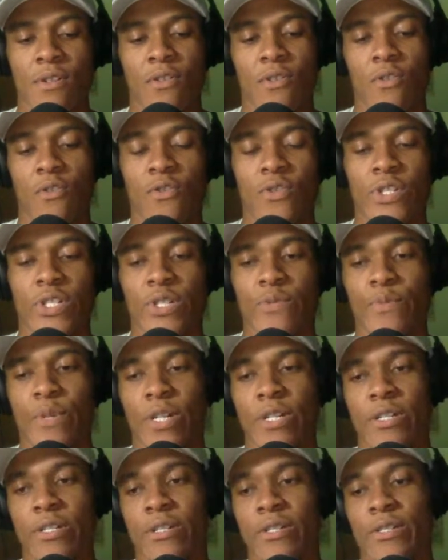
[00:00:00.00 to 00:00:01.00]
orange
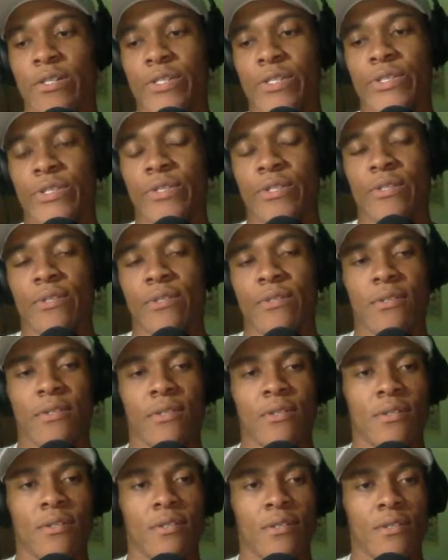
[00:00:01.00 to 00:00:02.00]
markers,
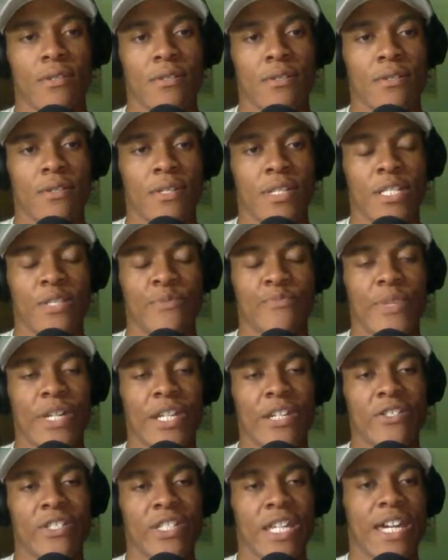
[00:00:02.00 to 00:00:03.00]
it's
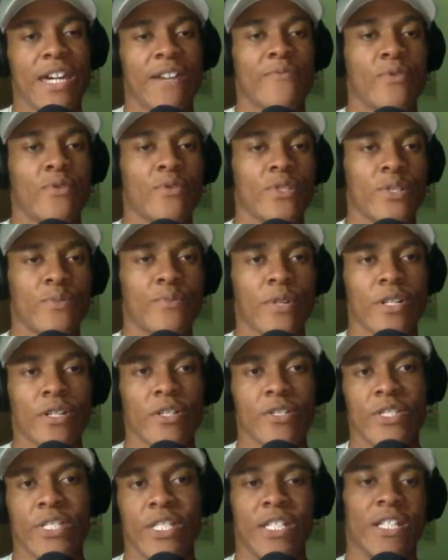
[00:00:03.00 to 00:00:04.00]
better to have orange
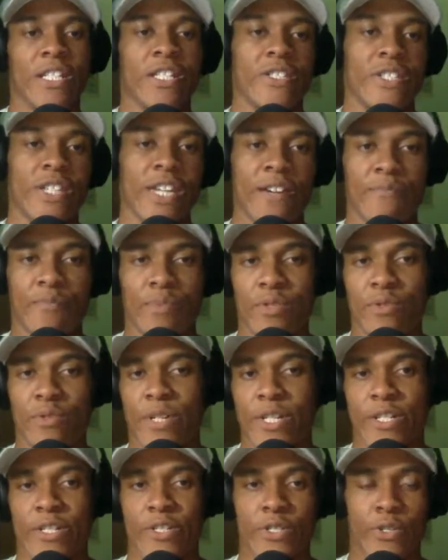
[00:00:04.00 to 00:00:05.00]
markers than it is to have blue
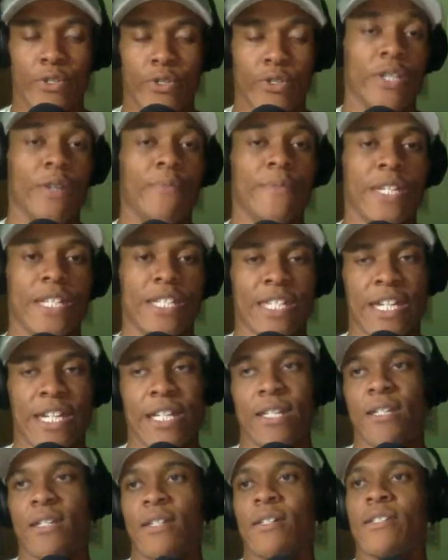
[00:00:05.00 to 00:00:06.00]
markers, or something like
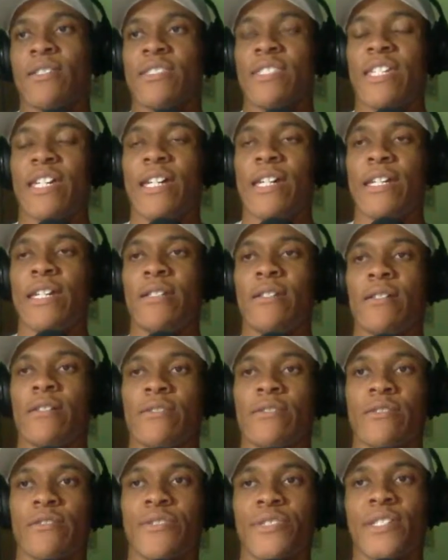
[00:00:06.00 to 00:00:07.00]
that. Then
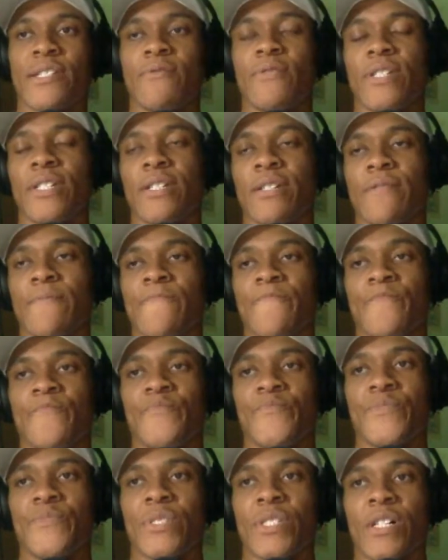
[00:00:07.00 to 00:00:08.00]
the theory
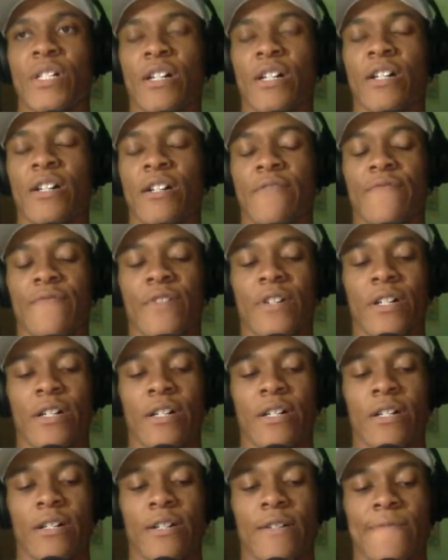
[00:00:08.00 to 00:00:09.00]
of
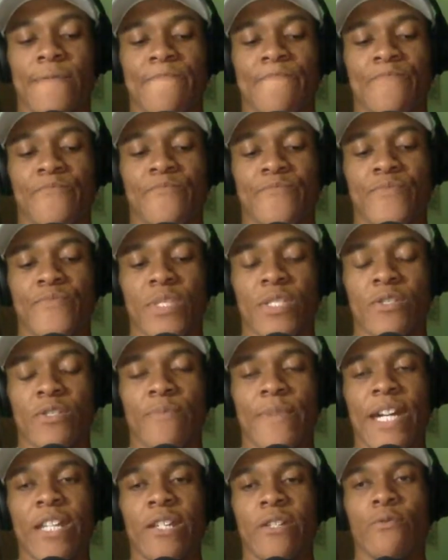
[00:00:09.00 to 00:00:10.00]

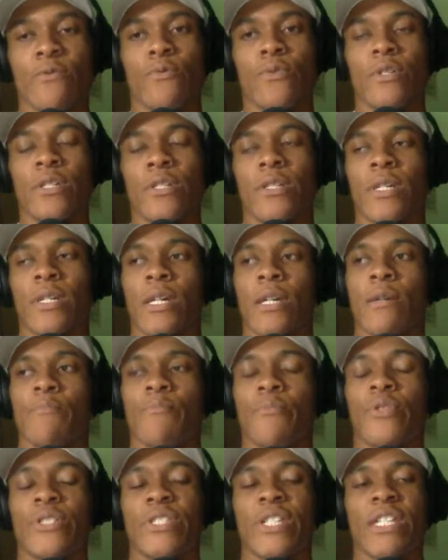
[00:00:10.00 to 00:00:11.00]
Dramatica would
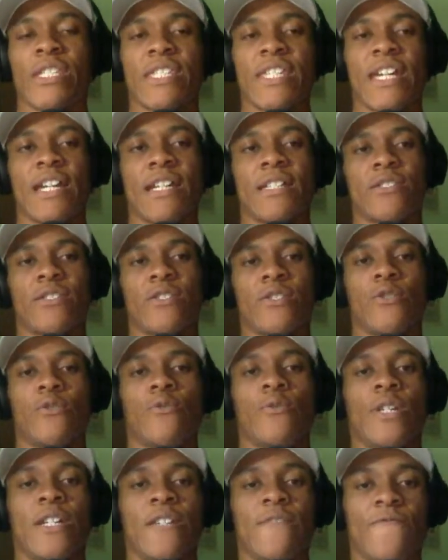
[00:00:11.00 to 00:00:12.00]
present that to
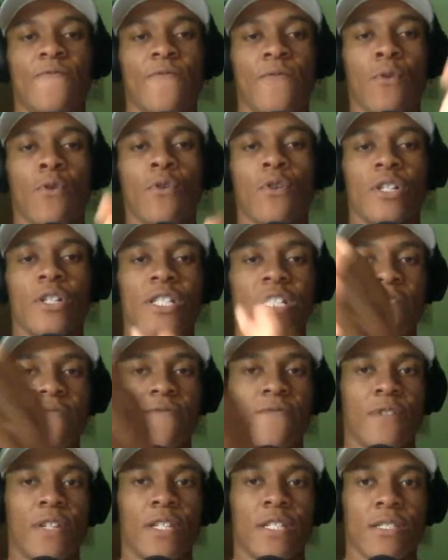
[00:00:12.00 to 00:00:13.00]
you in 4
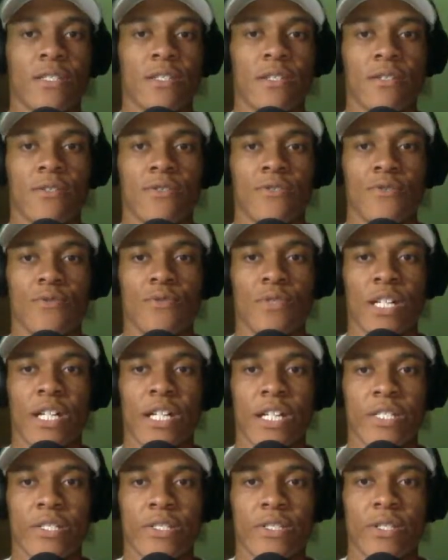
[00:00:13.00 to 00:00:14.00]
different through
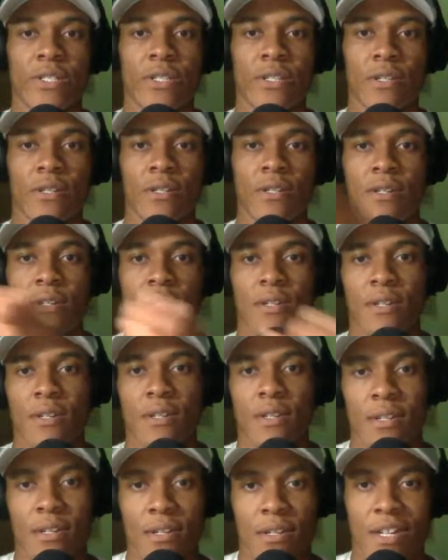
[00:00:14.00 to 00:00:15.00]
lines.
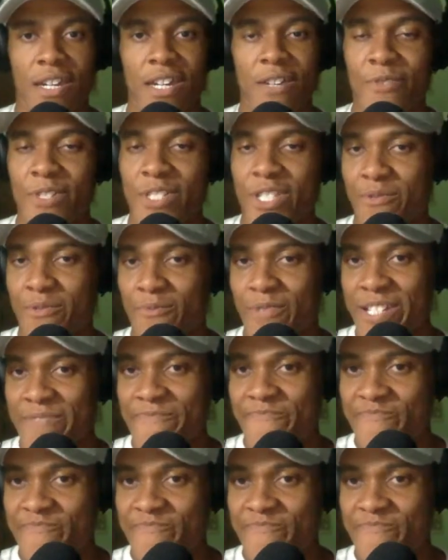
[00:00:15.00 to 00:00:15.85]
Hey, what's up, Red?